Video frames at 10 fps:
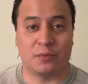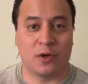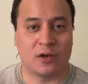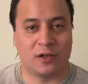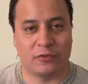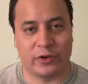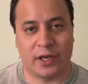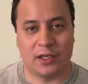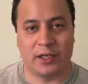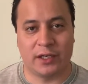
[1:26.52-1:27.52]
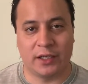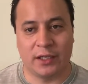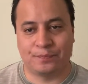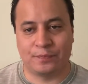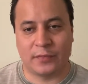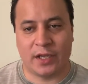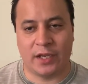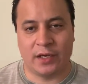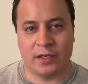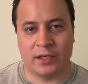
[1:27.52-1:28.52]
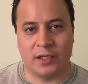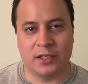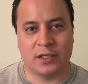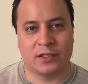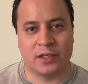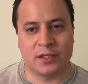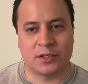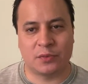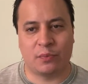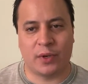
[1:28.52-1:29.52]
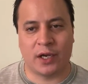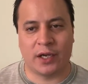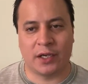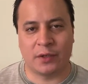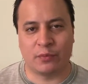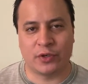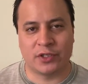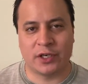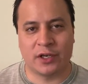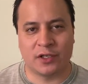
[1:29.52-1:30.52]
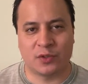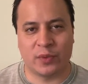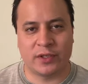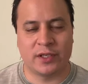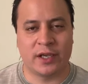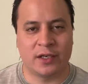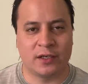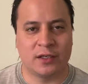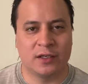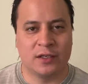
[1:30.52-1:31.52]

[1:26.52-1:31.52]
model of reality, and he does this by presenting us with 10